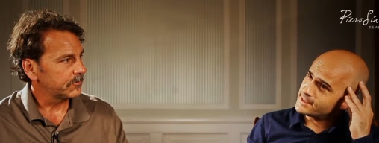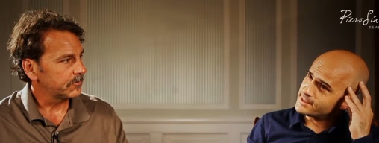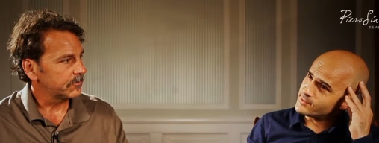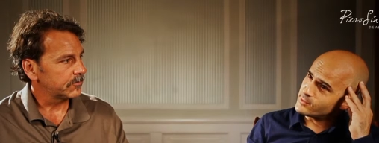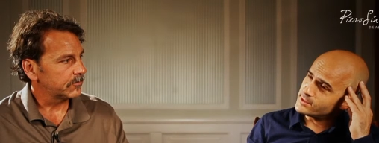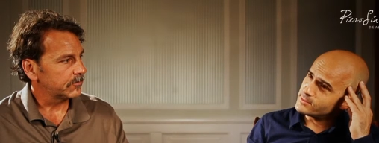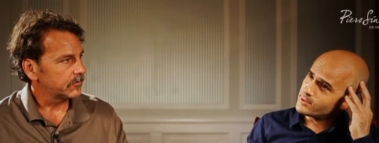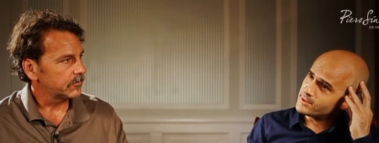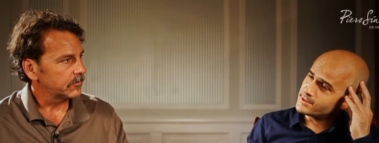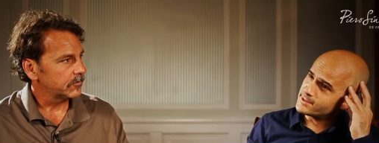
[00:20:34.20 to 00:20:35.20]
Speaker 1: what is
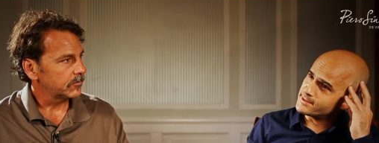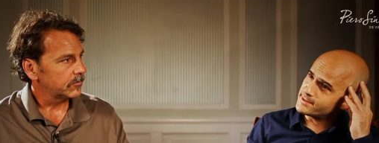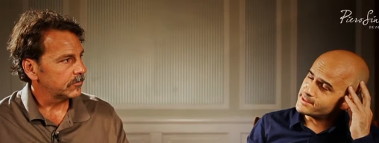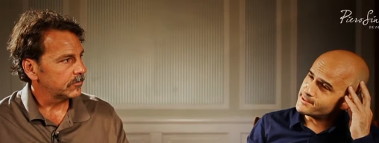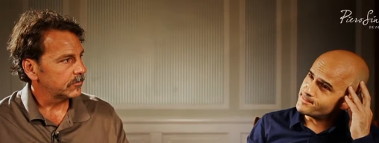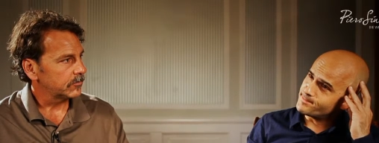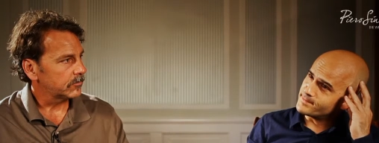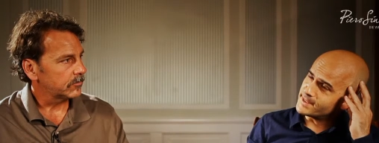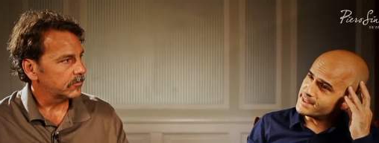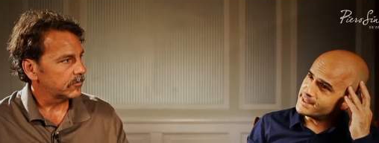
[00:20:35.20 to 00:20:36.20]
about
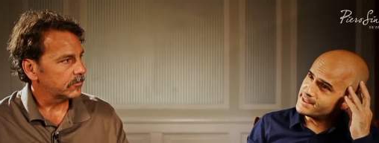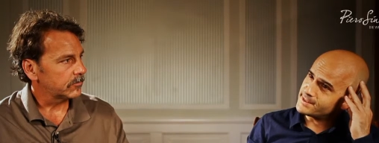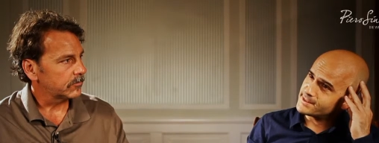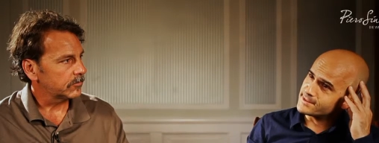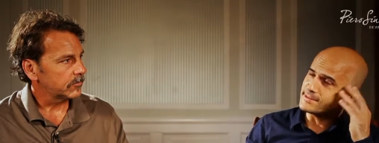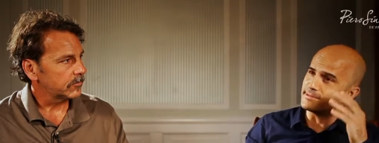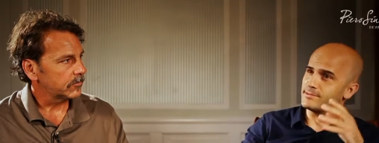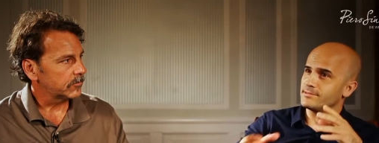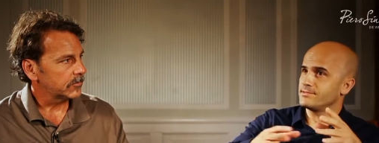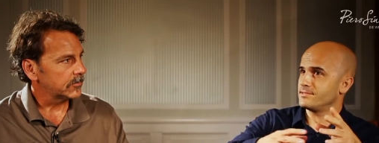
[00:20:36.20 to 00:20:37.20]
the distance
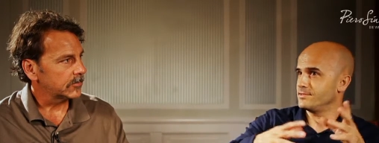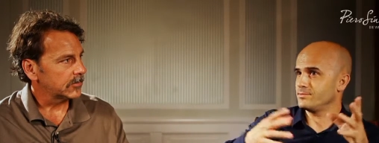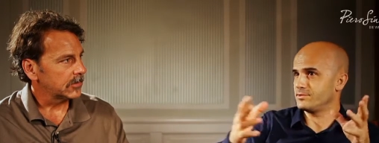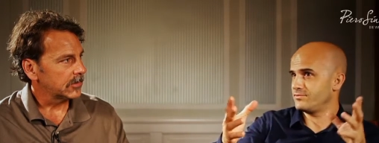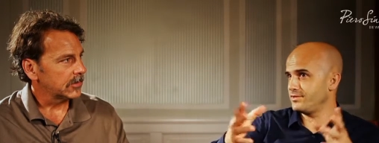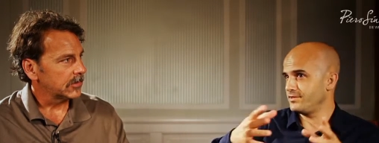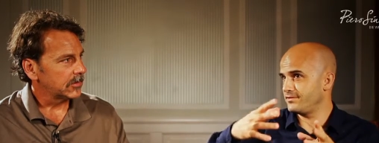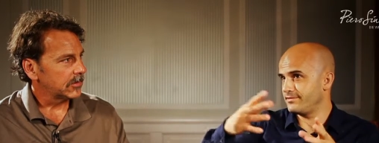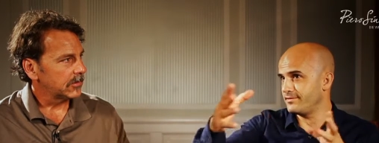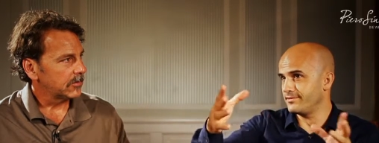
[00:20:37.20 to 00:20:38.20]

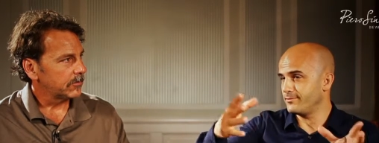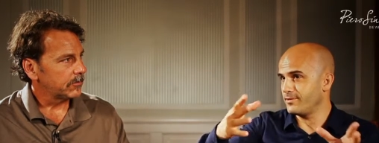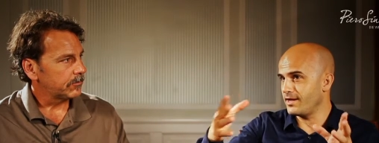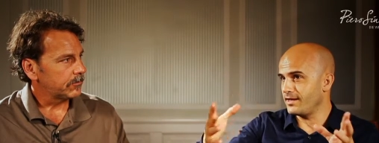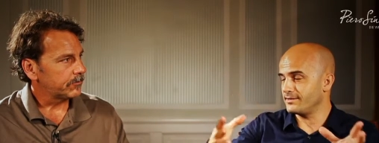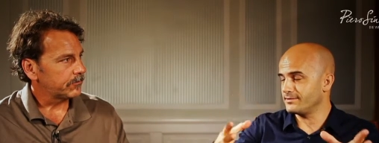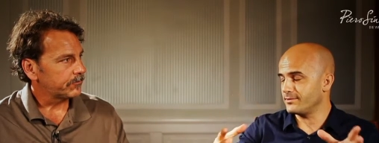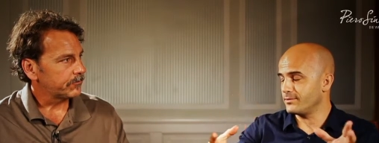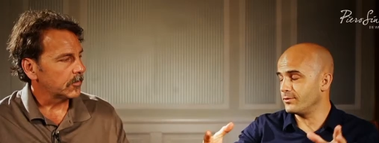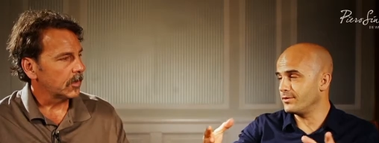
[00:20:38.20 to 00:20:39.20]
between the
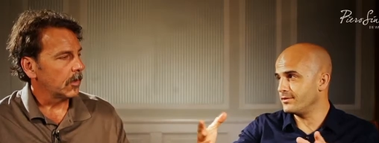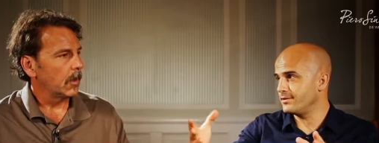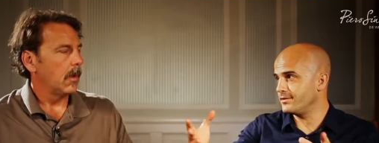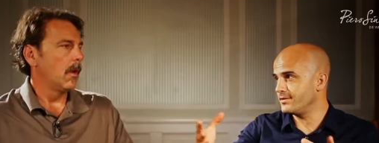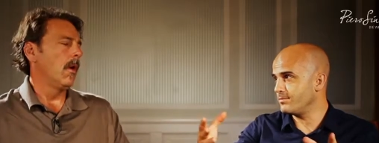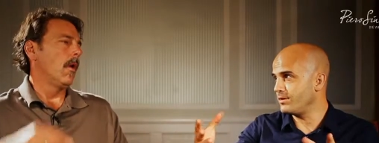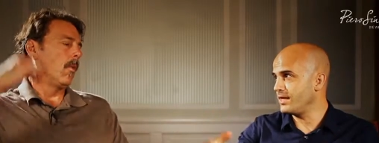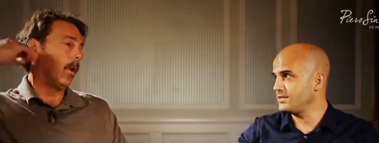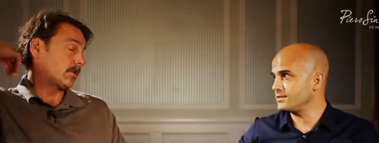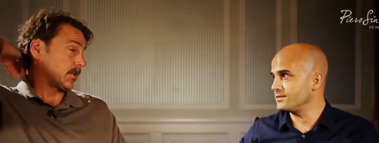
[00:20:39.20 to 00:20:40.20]
valleys or the
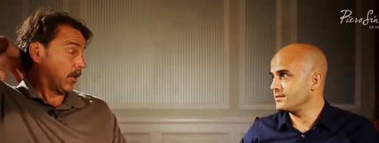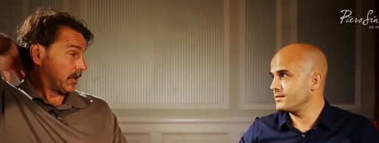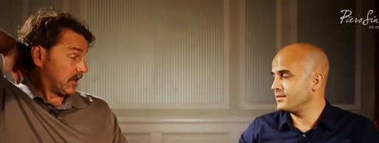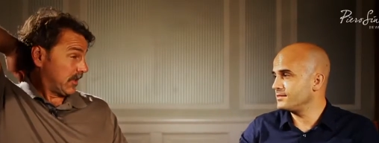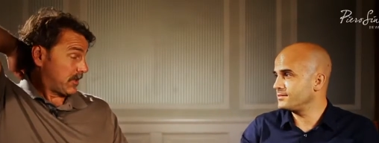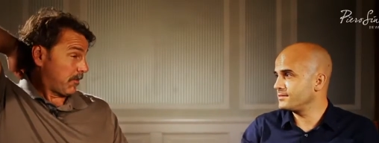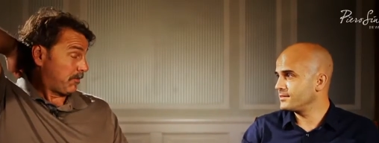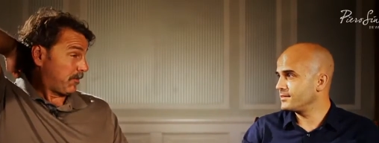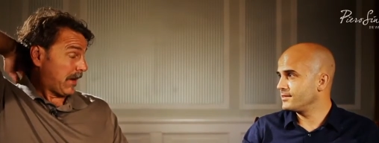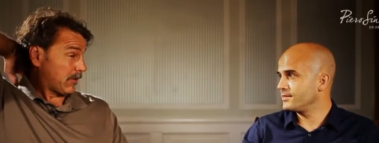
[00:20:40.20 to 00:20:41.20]
appellations?
Speaker 2: Well, so it's
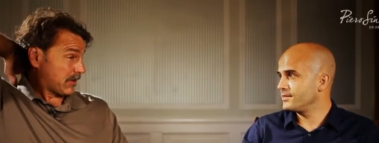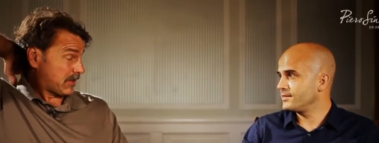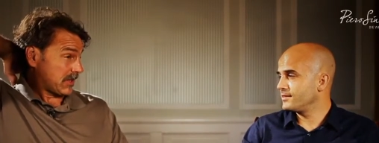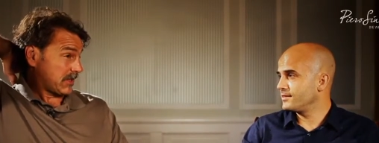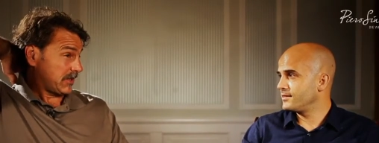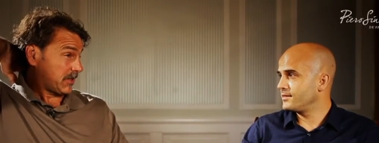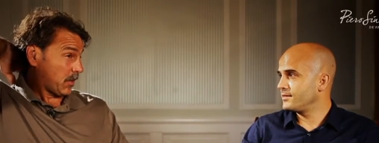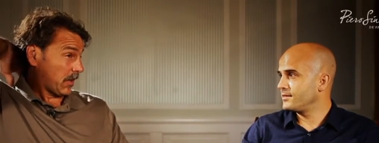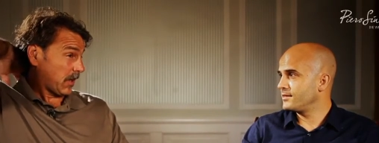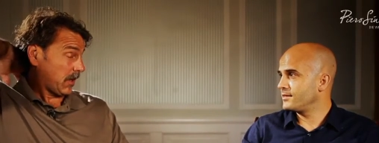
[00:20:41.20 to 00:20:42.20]
about 60
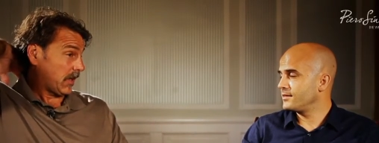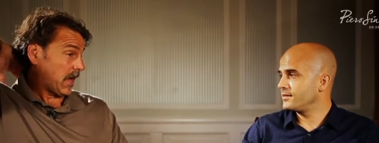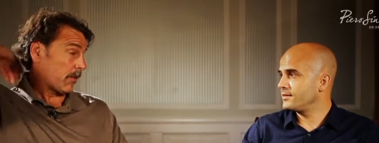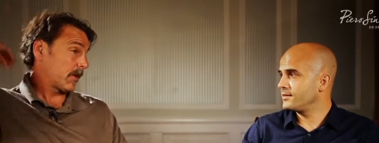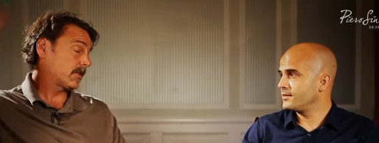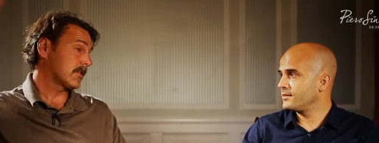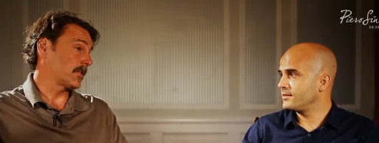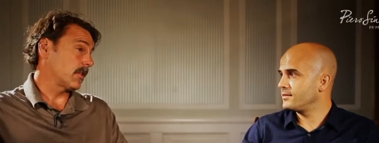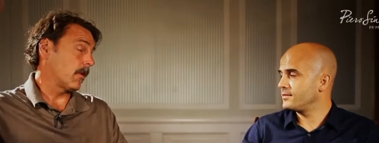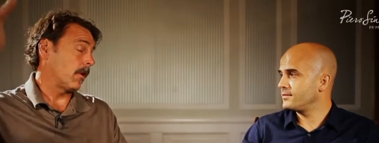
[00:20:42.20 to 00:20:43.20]
square
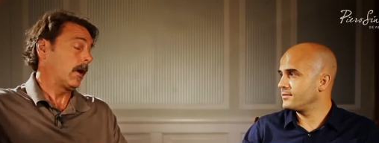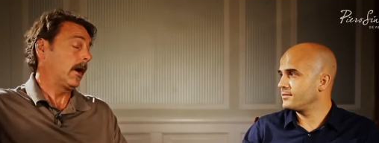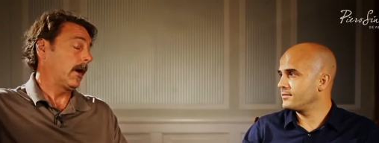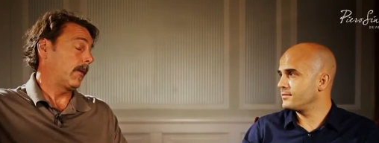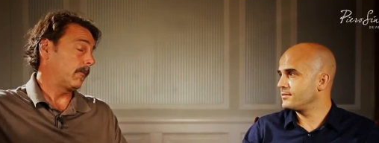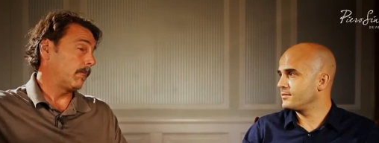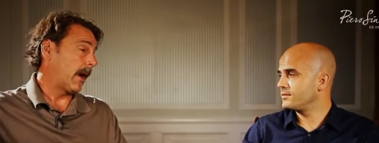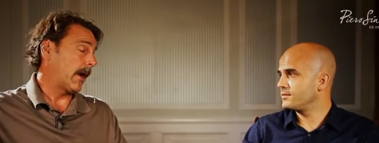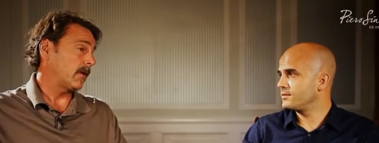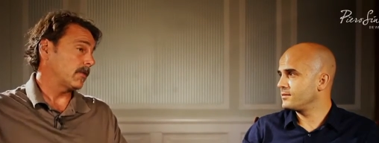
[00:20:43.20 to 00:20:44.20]
kilometers or
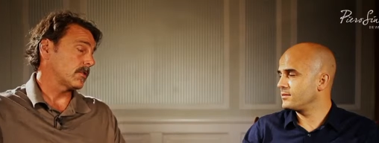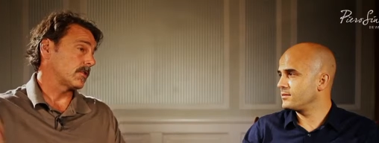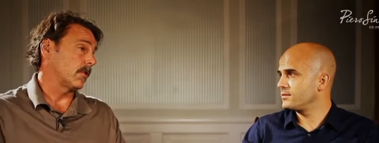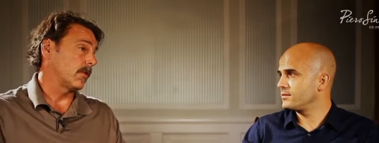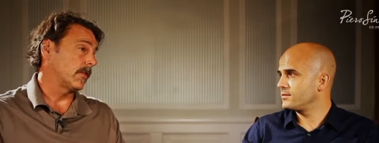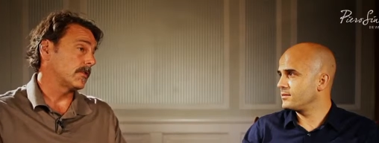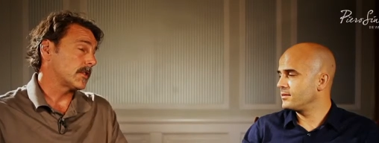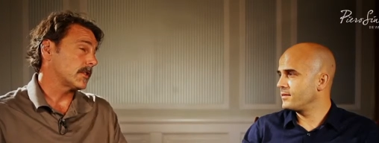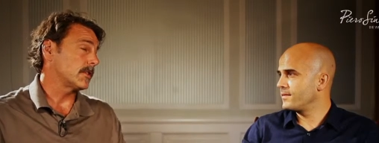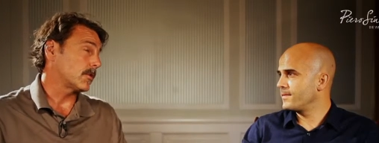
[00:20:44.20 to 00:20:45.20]
miles. So
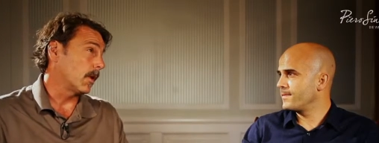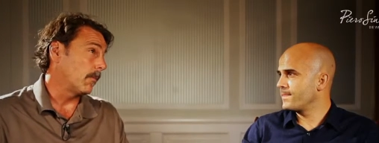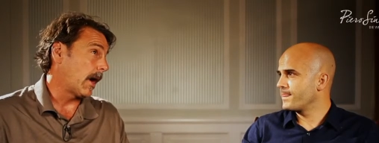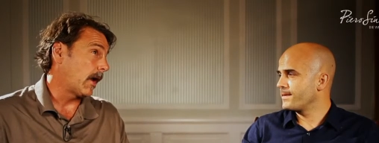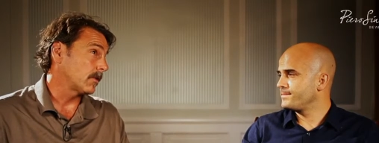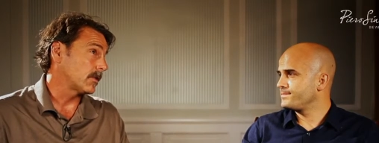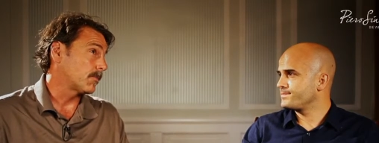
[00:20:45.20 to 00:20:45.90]
60 square miles is